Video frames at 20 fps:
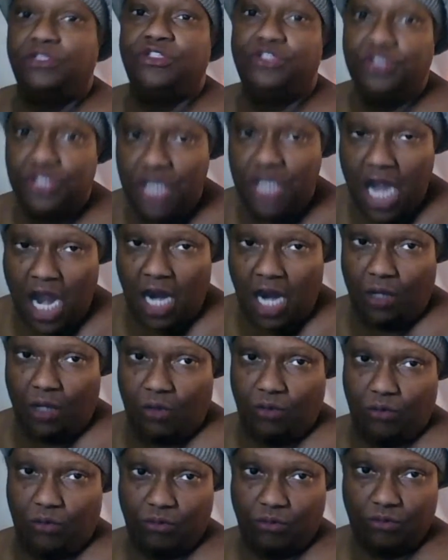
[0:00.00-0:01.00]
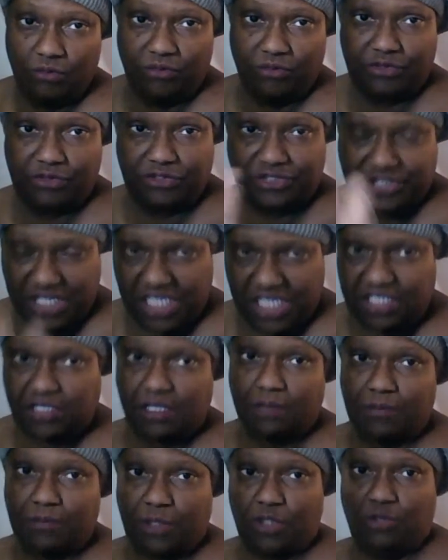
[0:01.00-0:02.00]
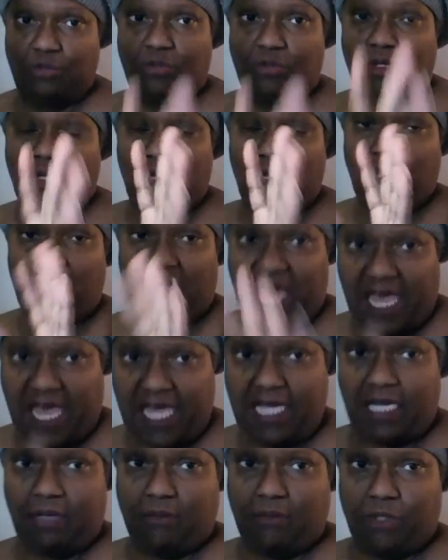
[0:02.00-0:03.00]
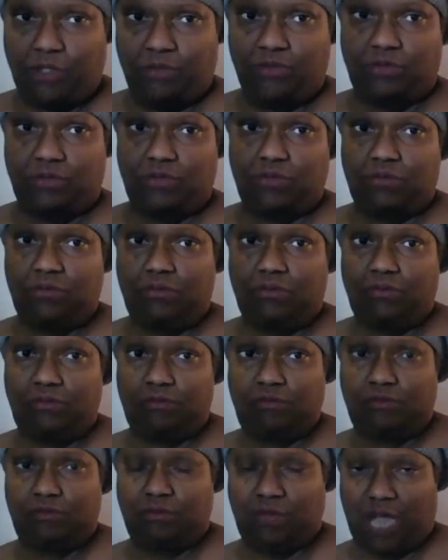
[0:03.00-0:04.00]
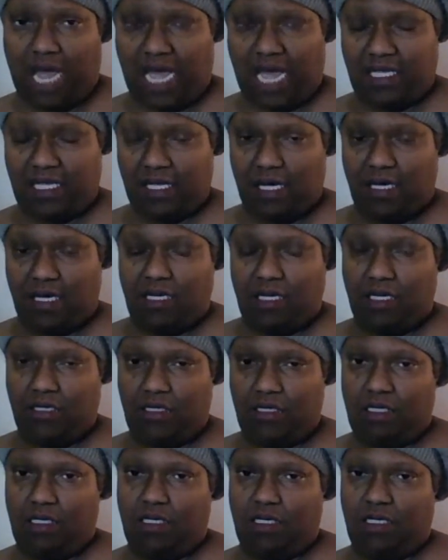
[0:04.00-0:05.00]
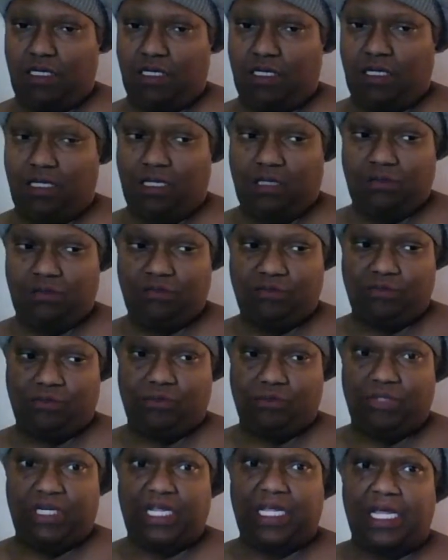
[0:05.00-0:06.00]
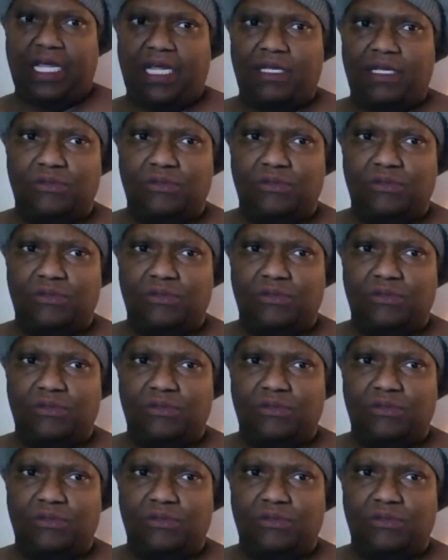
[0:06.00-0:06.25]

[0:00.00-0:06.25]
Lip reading: No, sensible animal like what they got?